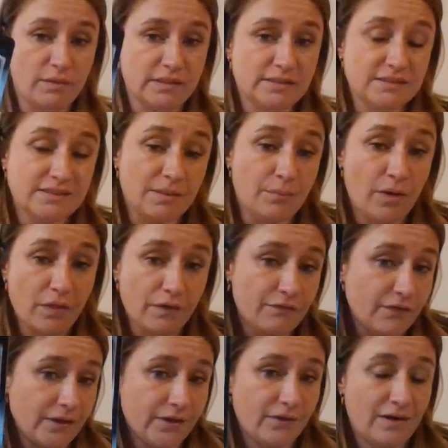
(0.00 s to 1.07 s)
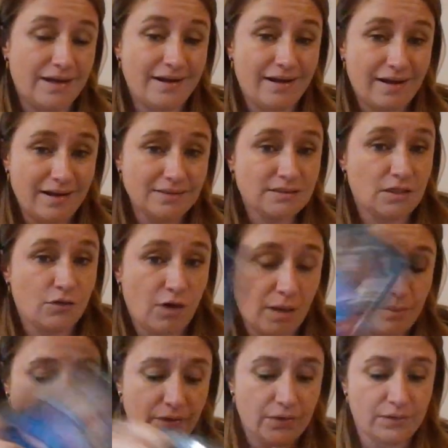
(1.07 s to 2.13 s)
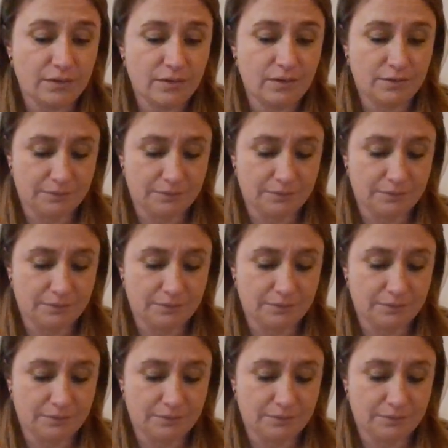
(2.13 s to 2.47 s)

This is a mother figure, an aunt, a grandmother.